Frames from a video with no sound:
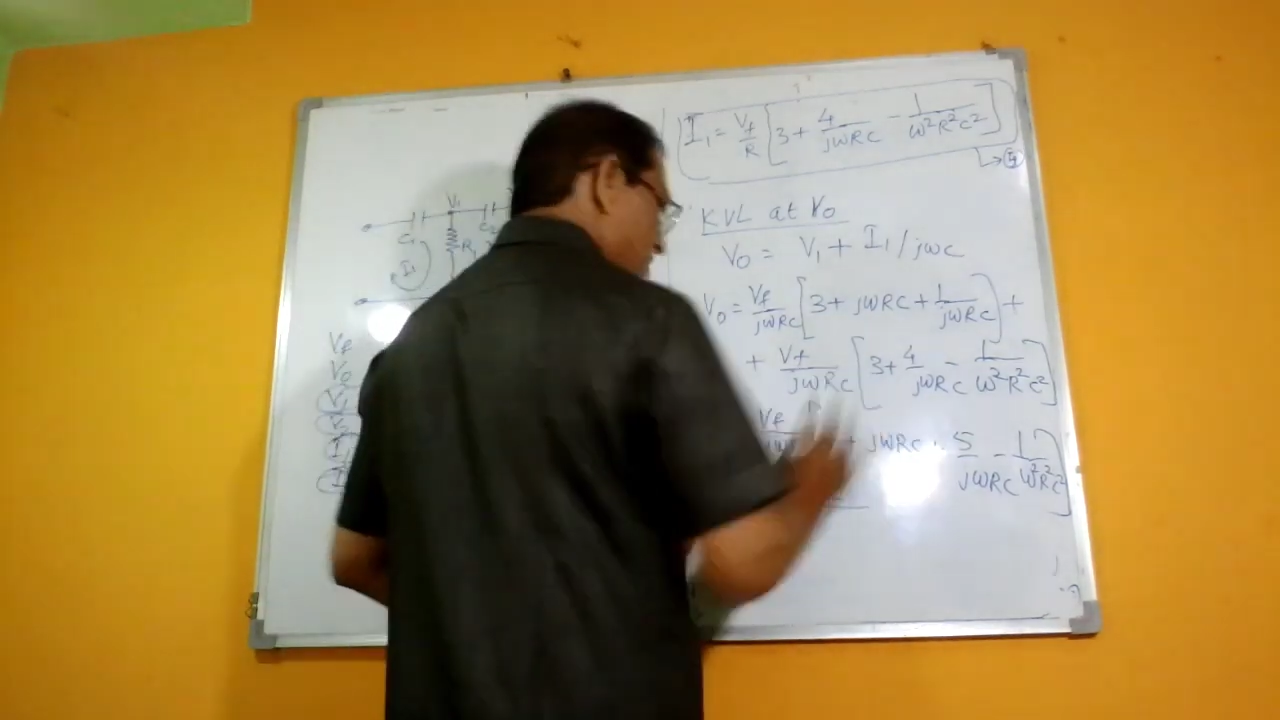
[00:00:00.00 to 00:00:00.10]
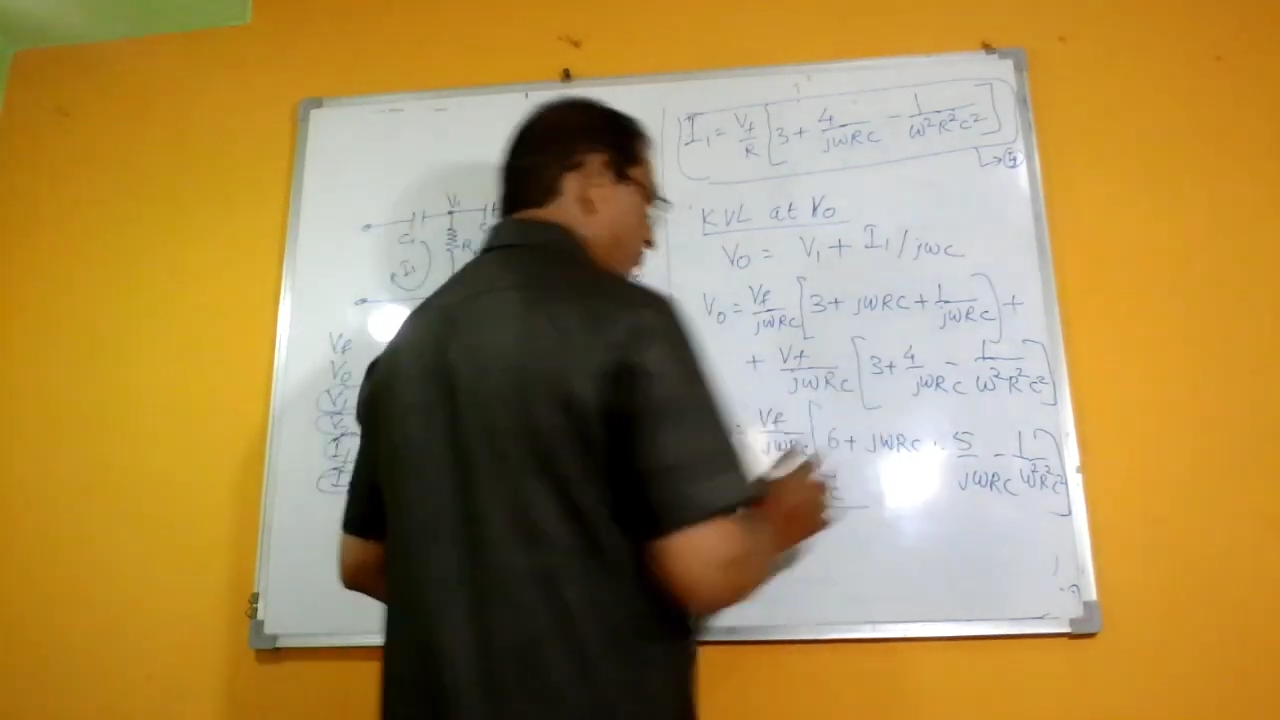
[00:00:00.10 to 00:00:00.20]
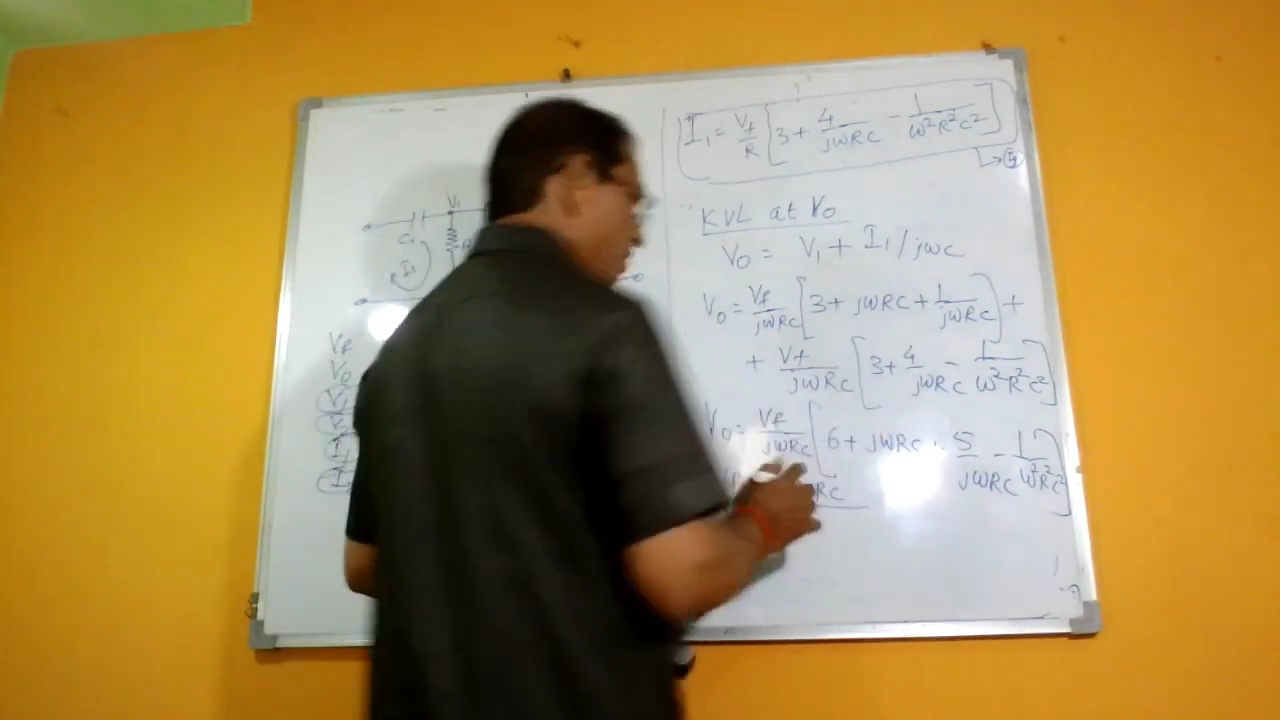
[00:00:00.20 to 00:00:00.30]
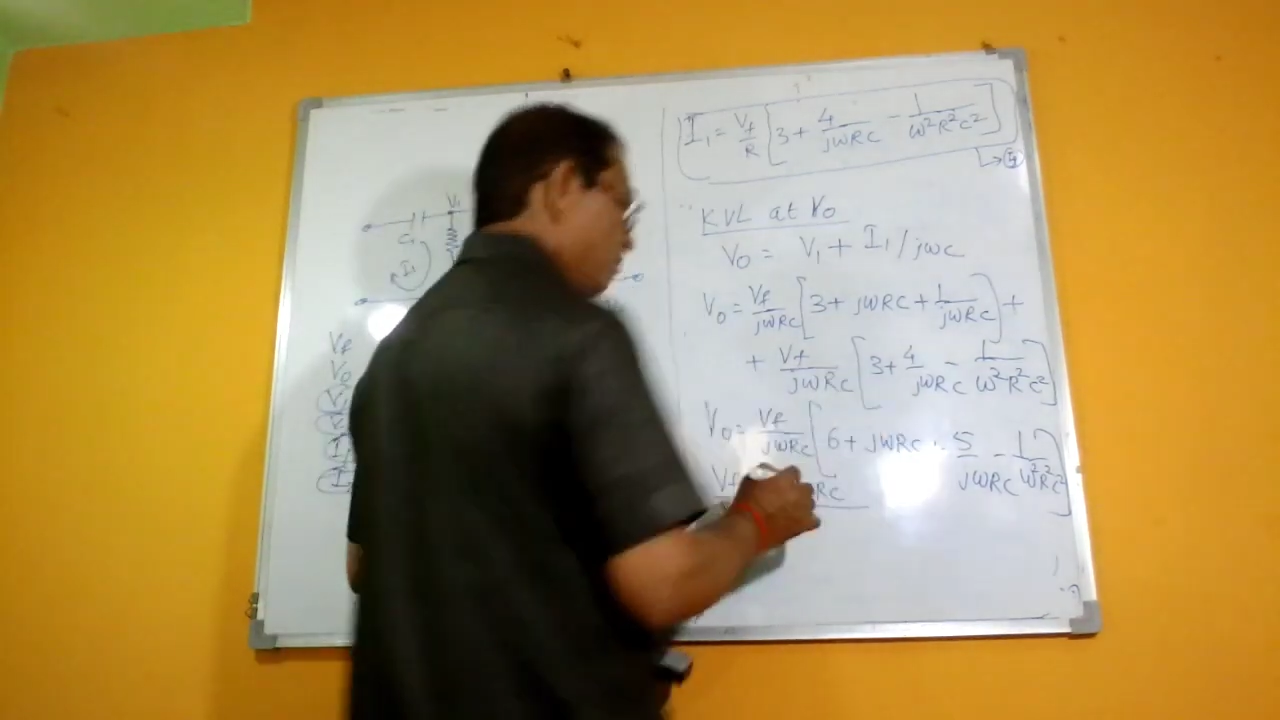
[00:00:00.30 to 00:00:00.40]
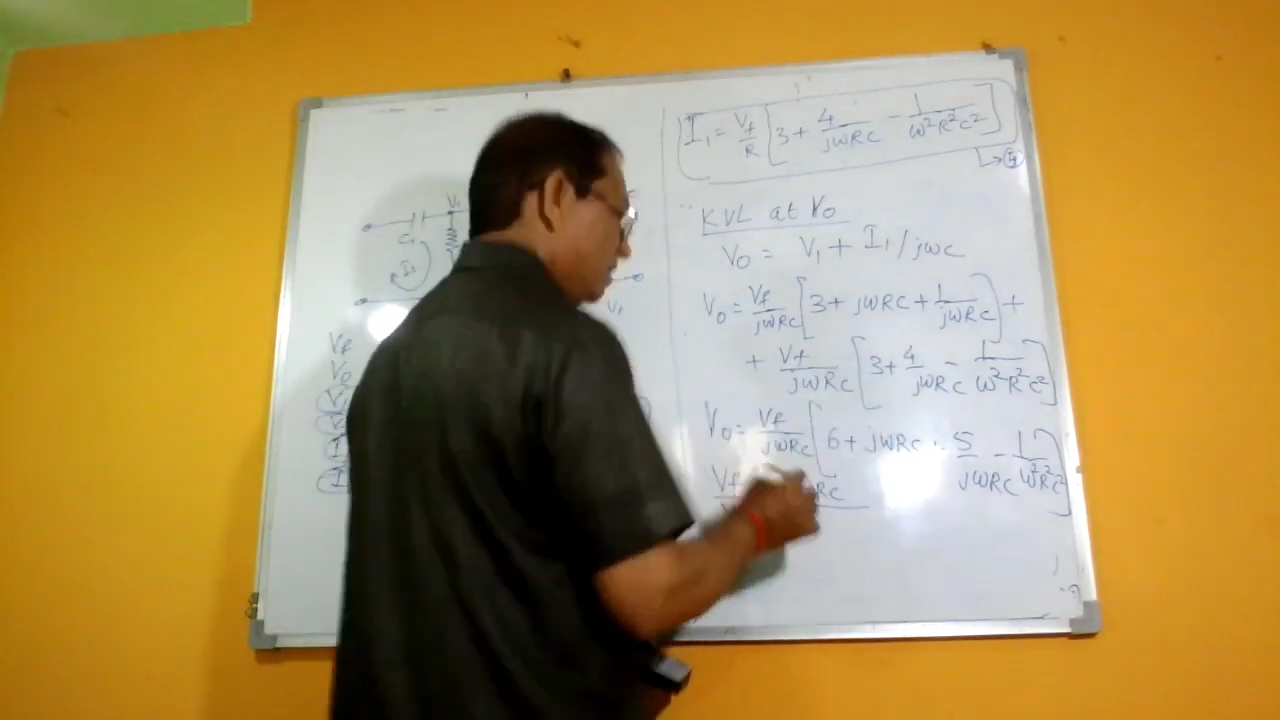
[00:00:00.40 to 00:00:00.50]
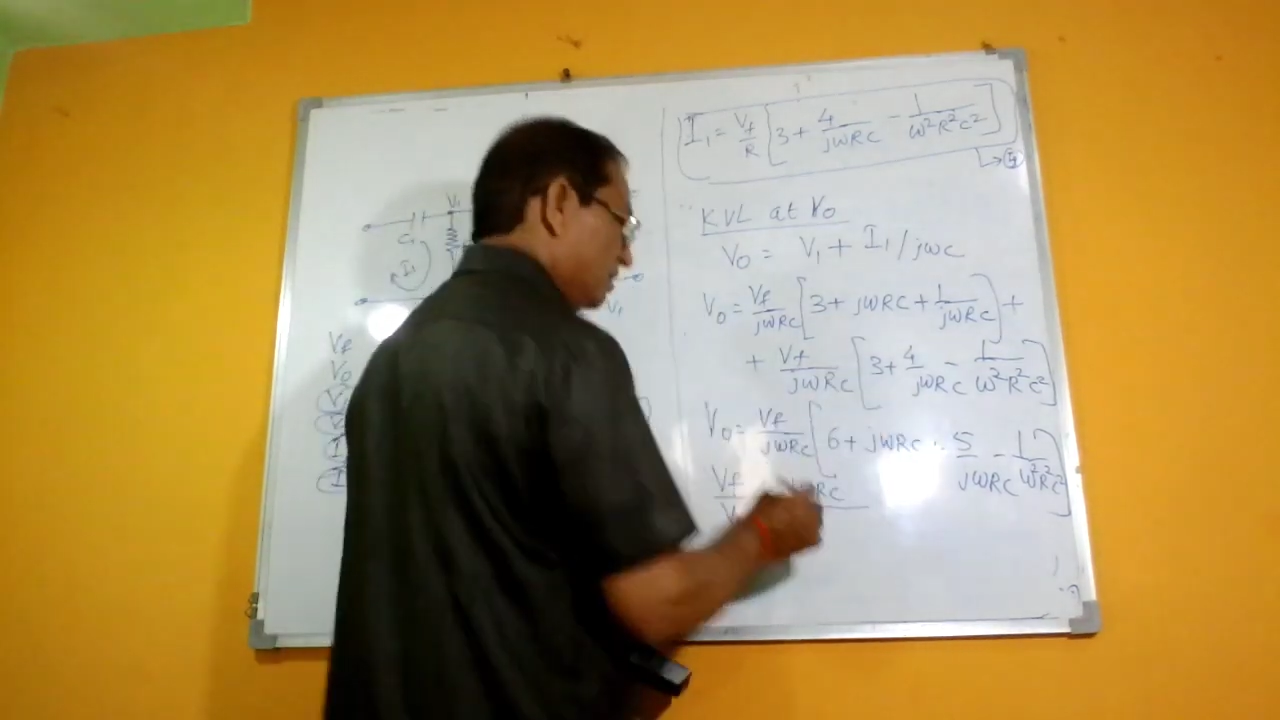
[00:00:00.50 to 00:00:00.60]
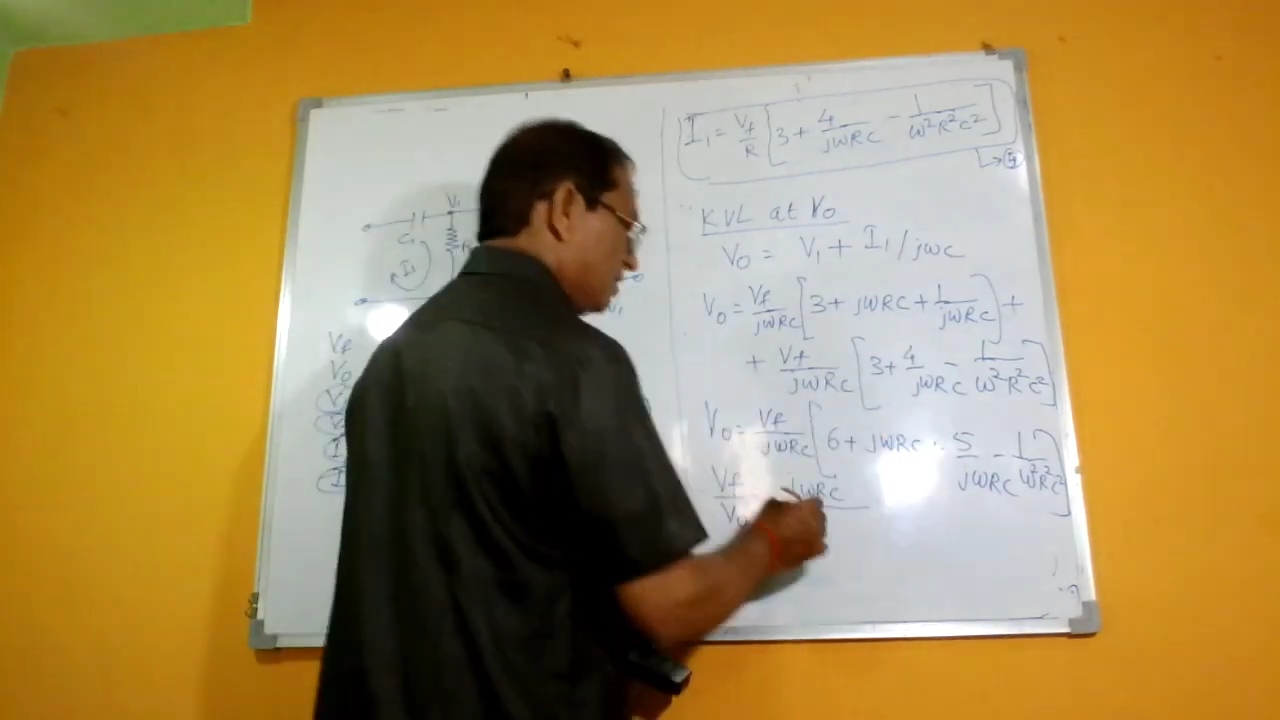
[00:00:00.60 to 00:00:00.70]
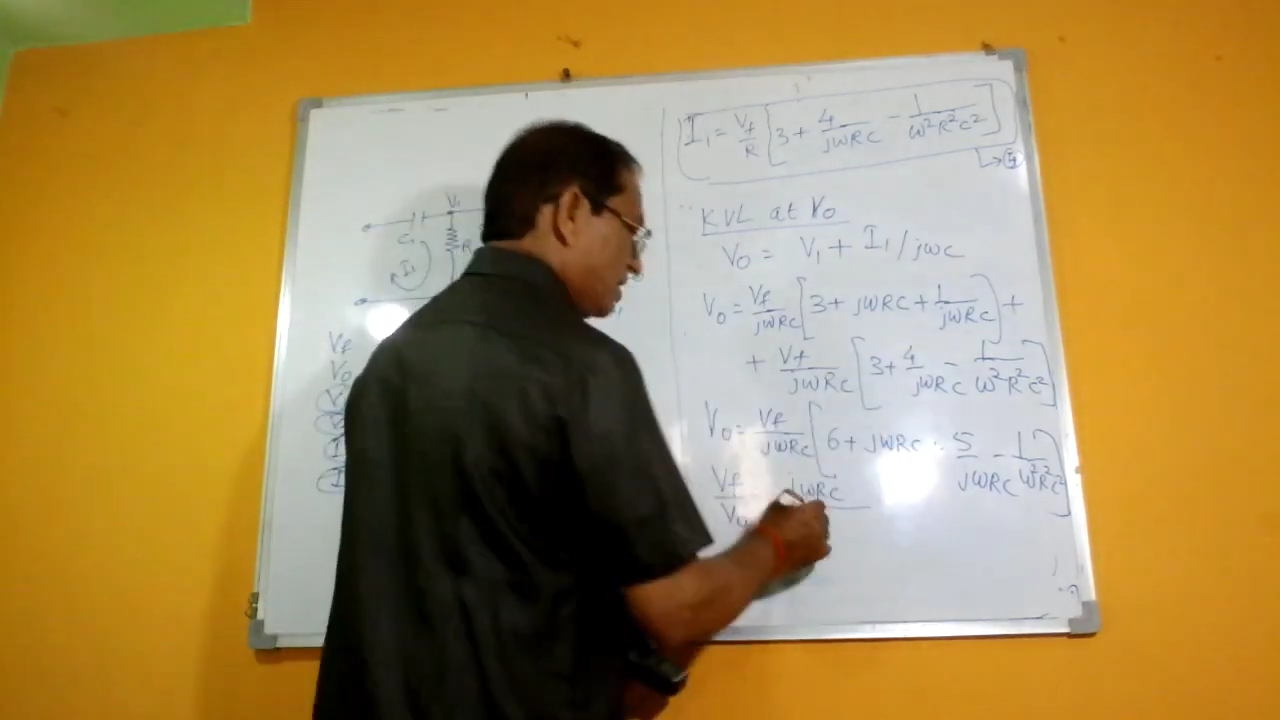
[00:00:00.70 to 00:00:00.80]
term will be